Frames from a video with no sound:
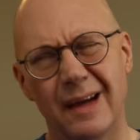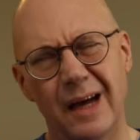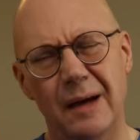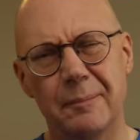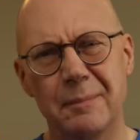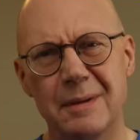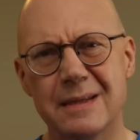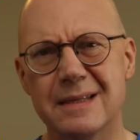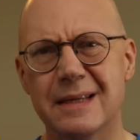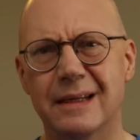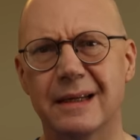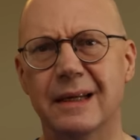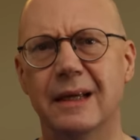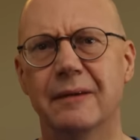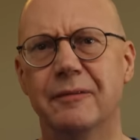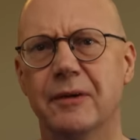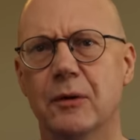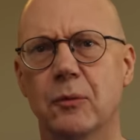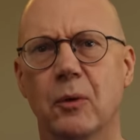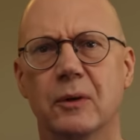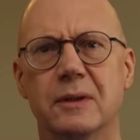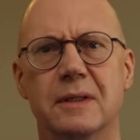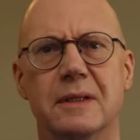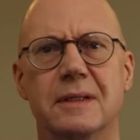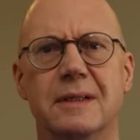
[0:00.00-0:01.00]
Admittedly, if
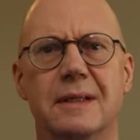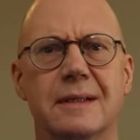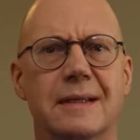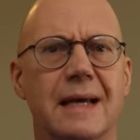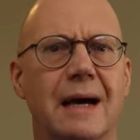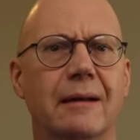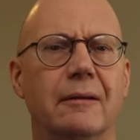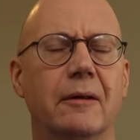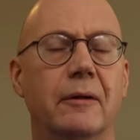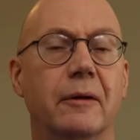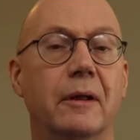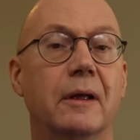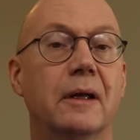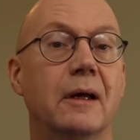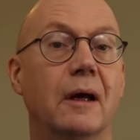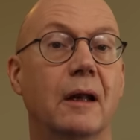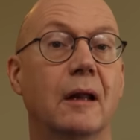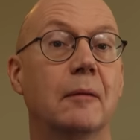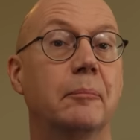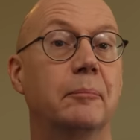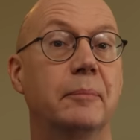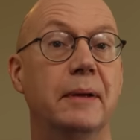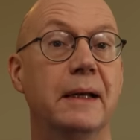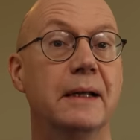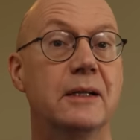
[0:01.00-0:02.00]
you wanted to download a
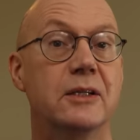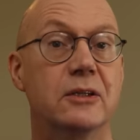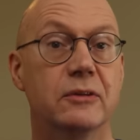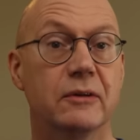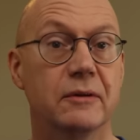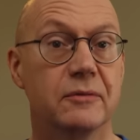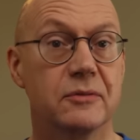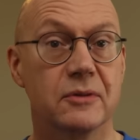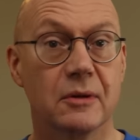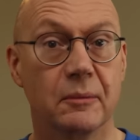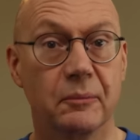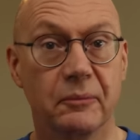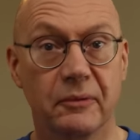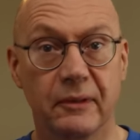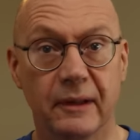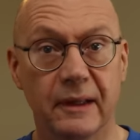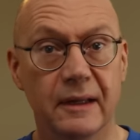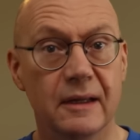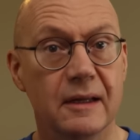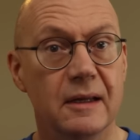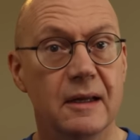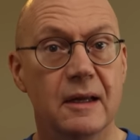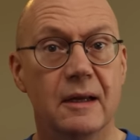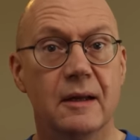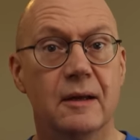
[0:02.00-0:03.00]
colour picture of something,